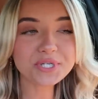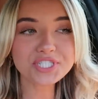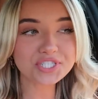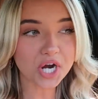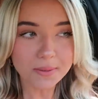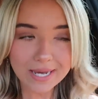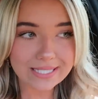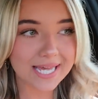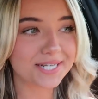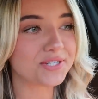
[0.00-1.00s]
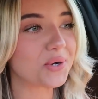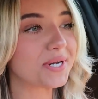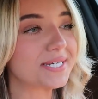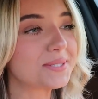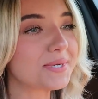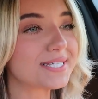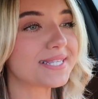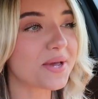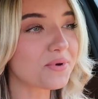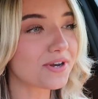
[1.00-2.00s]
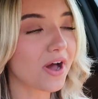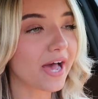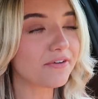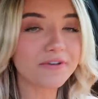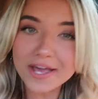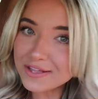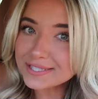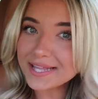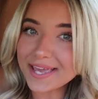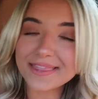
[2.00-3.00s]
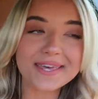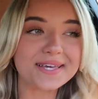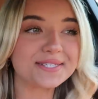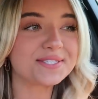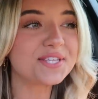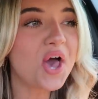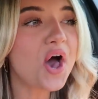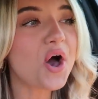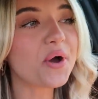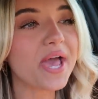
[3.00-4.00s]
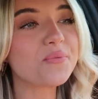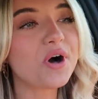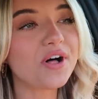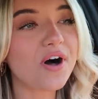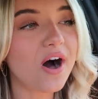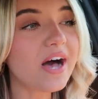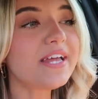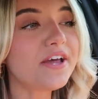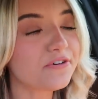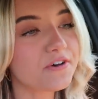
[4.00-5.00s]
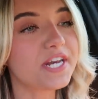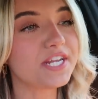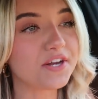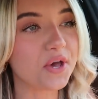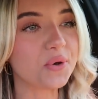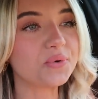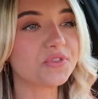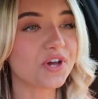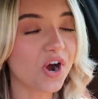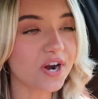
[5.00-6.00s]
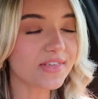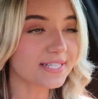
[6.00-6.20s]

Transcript: wish Starbucks had donuts because they would not fail us like this. Okay, well, on a funny note, the car